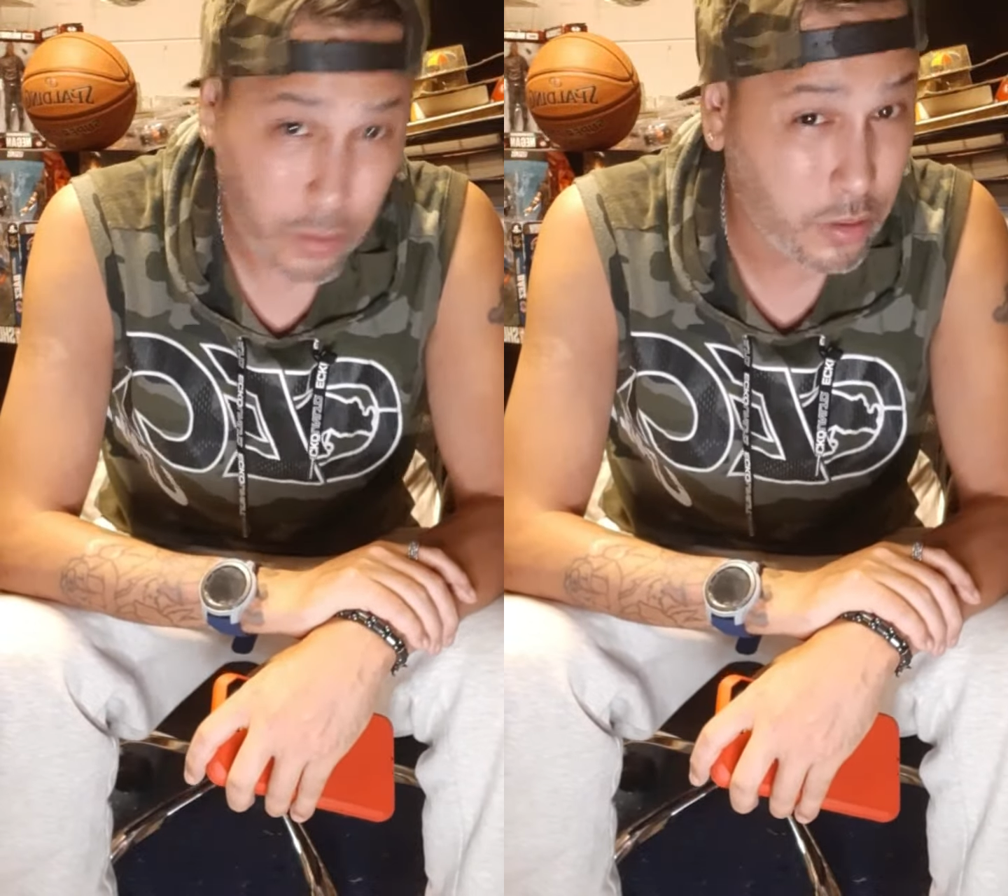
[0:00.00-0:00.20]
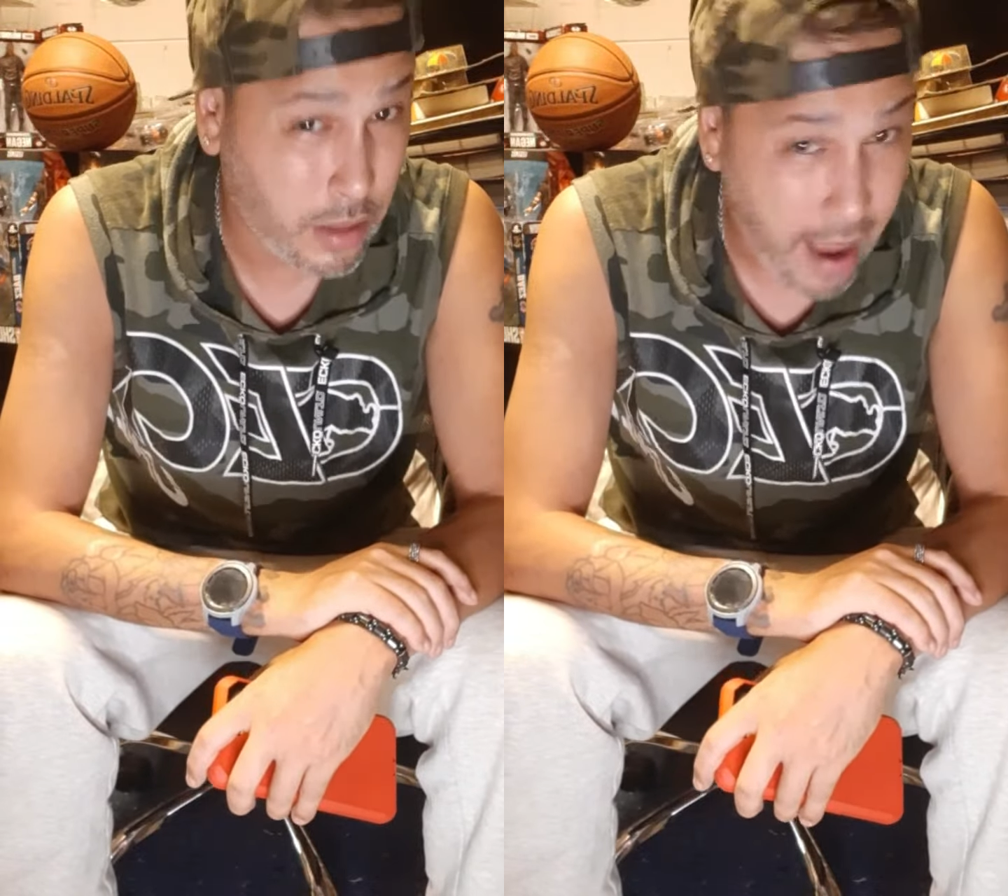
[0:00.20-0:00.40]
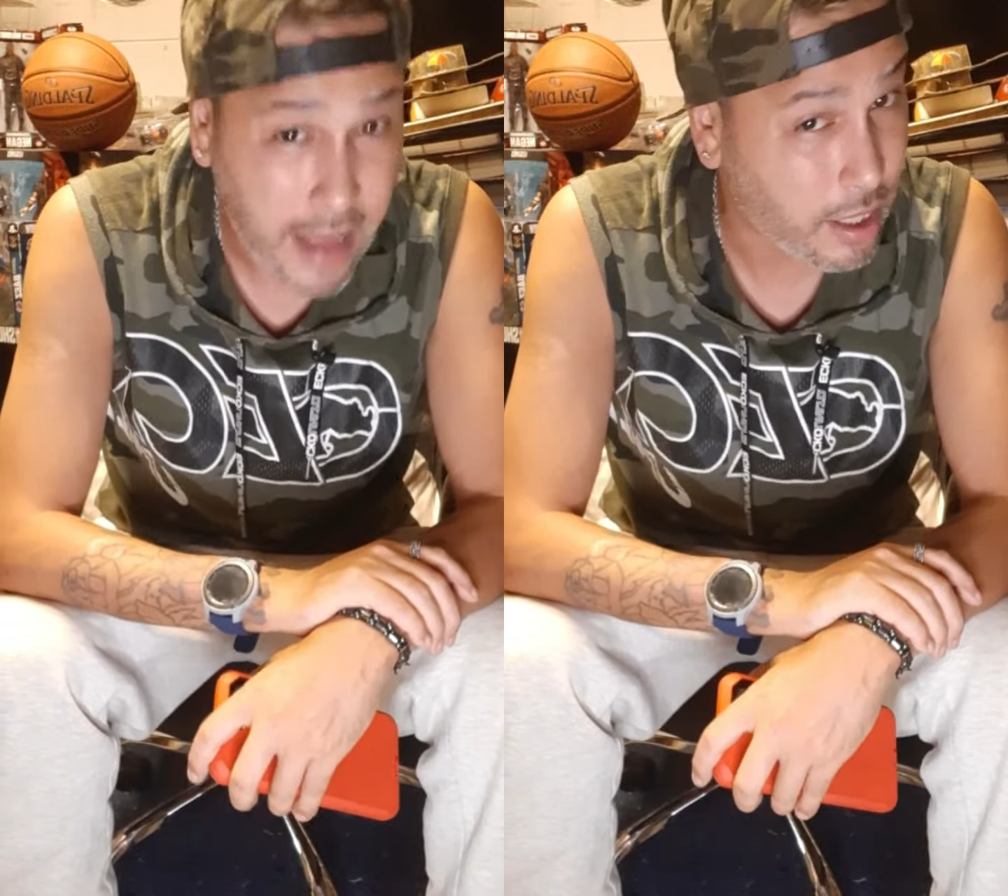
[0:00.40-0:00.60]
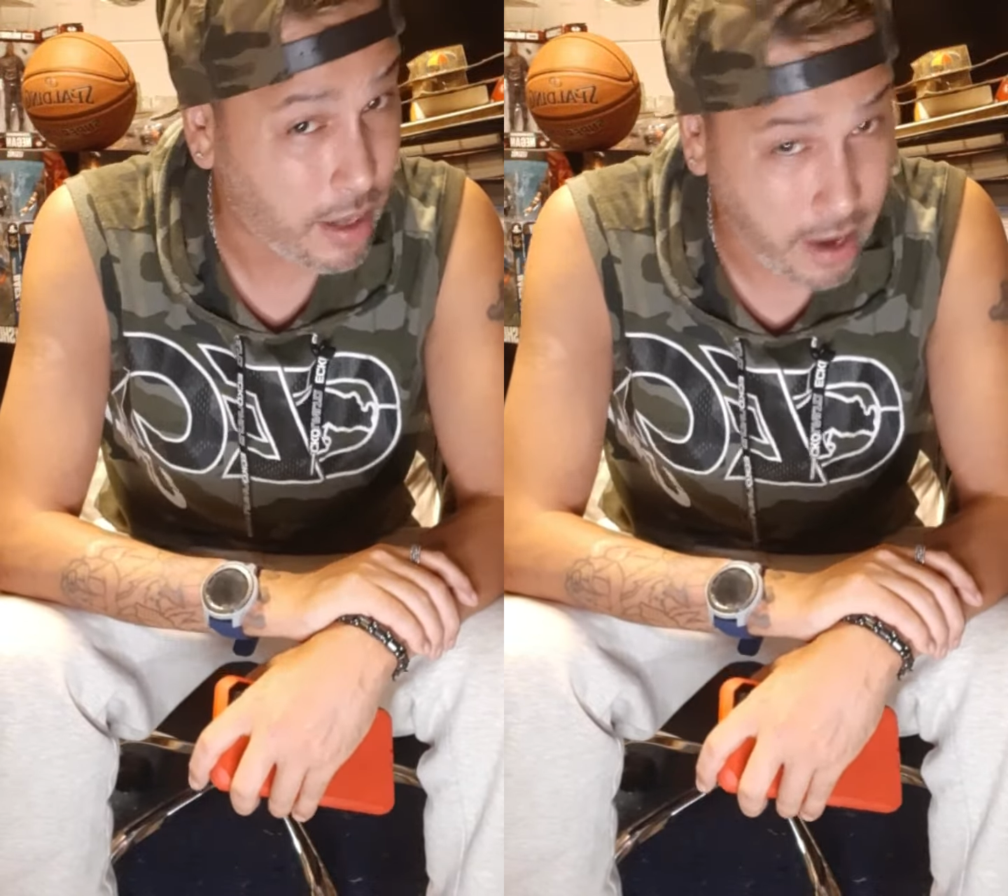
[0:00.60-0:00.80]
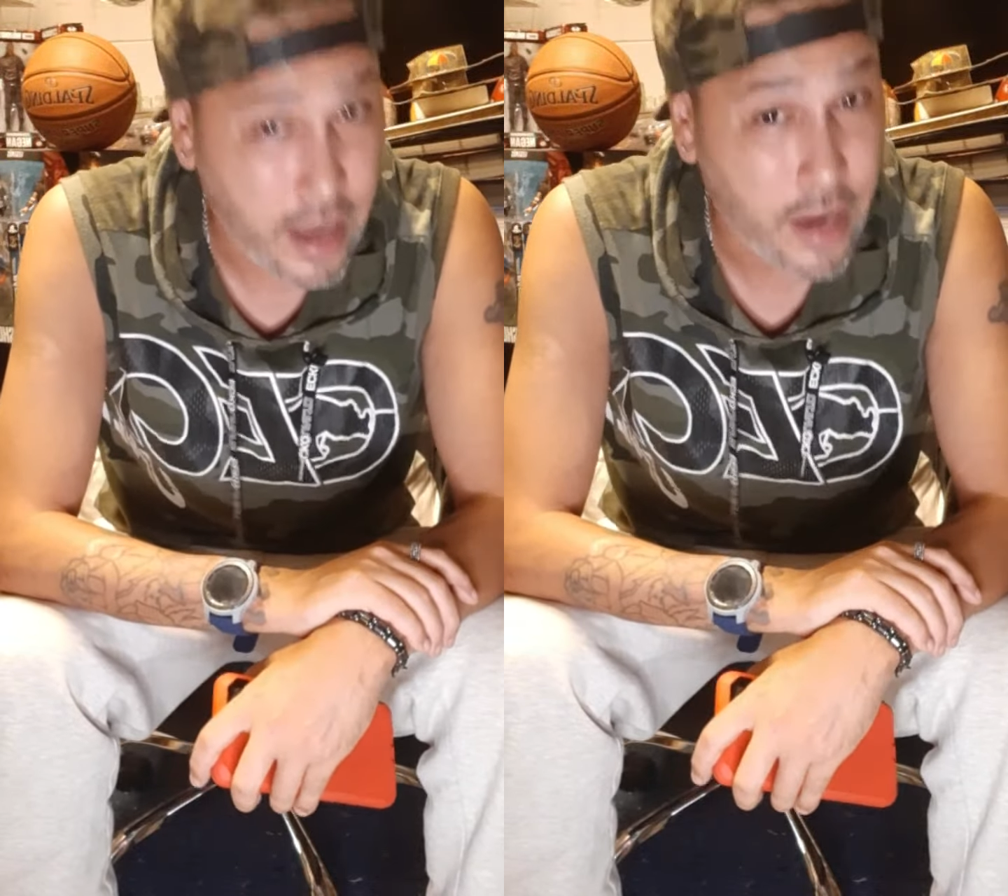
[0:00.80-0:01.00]
That's
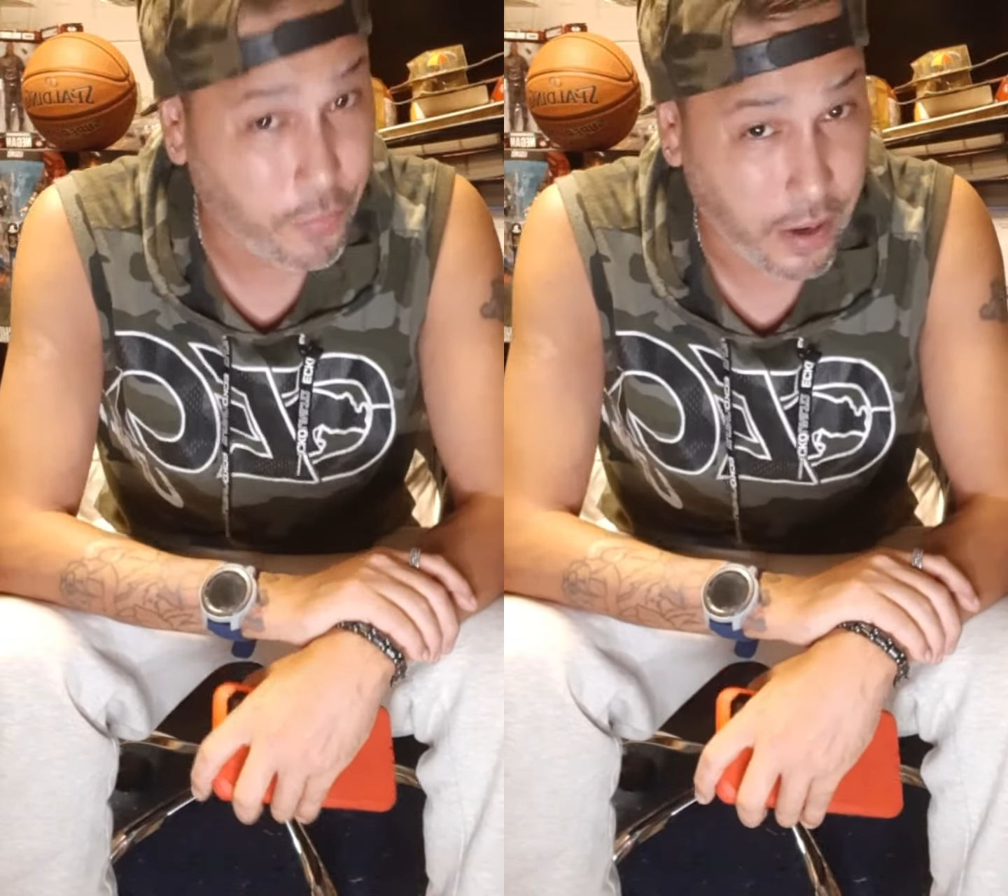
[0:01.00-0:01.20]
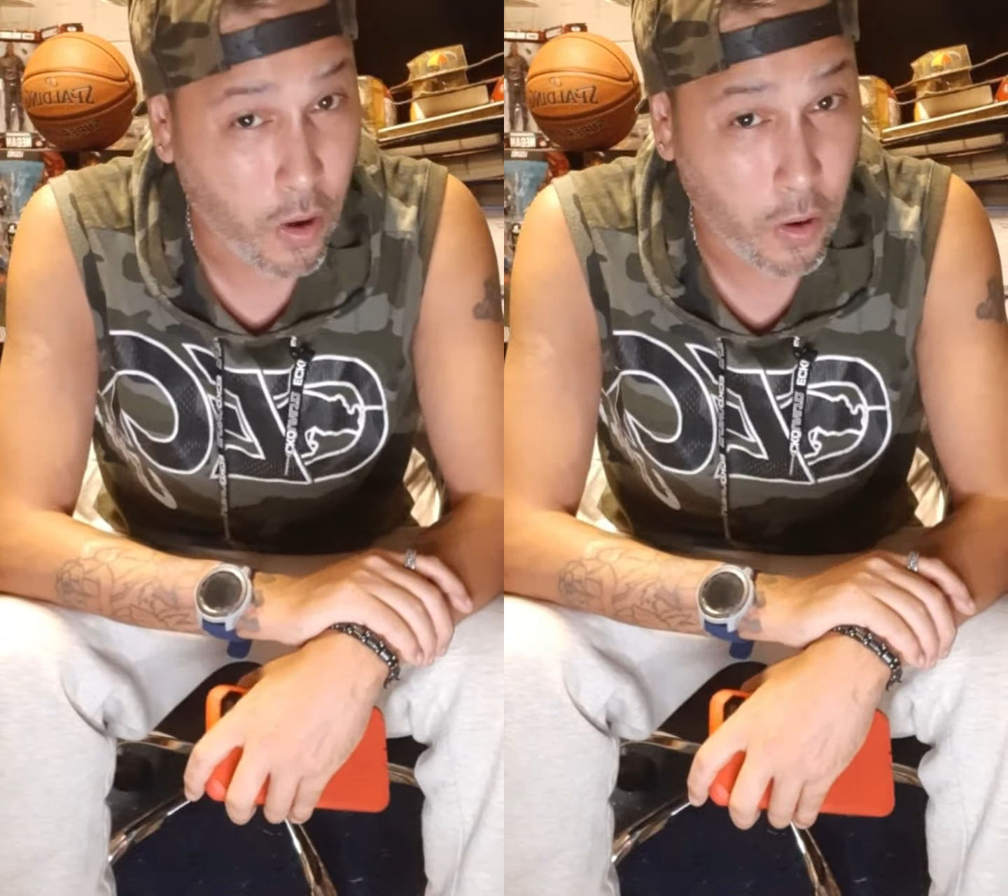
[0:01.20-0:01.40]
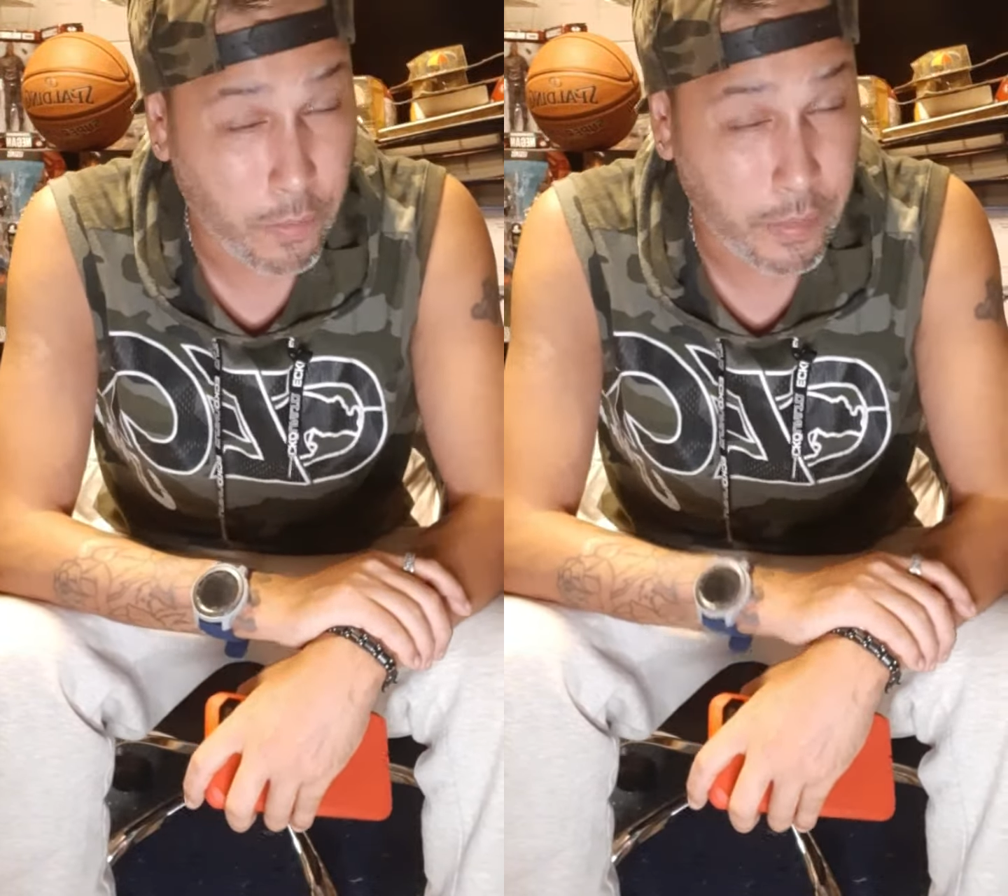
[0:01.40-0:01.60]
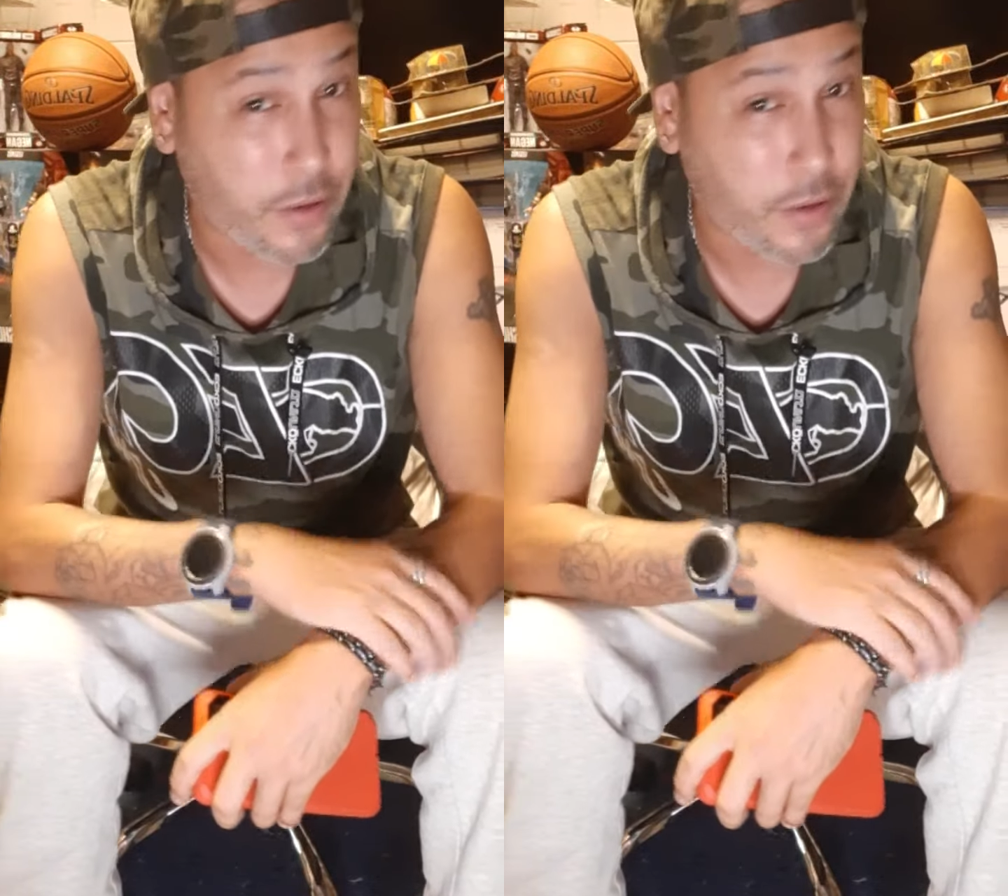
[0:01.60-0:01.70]
angry, homie.